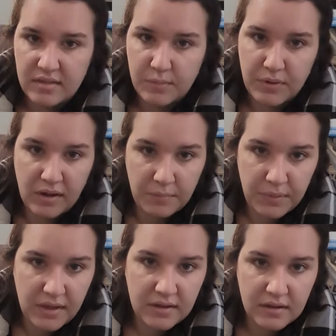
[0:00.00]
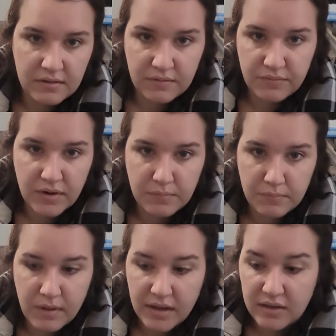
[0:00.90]
the Bernat blanket from
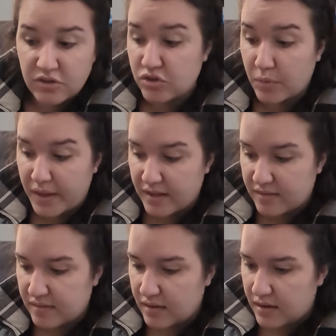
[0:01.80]
my Joann's.